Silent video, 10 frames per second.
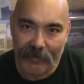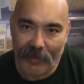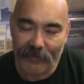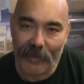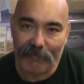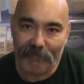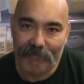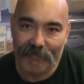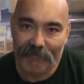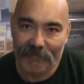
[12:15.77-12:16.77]
That's it.
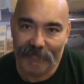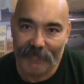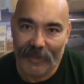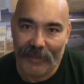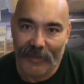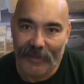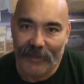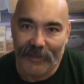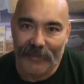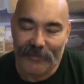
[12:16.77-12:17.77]

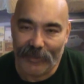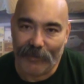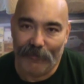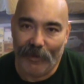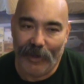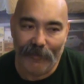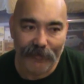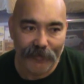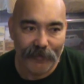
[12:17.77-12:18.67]
Second round.